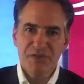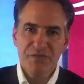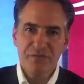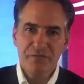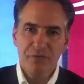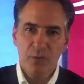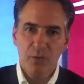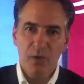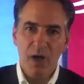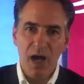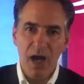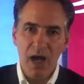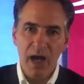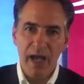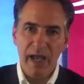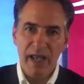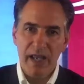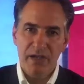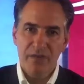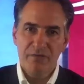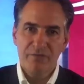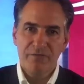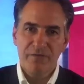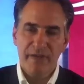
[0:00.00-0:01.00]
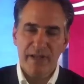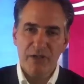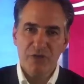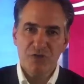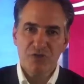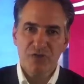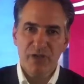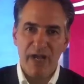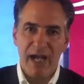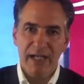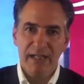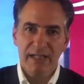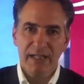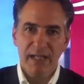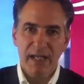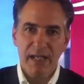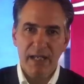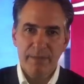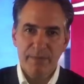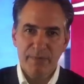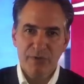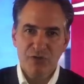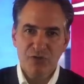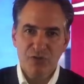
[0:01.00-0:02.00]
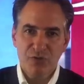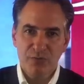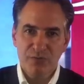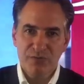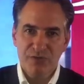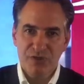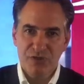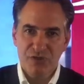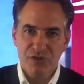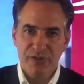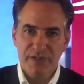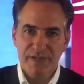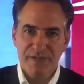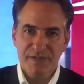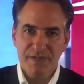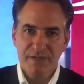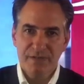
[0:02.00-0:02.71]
for high inflation and labour shortages.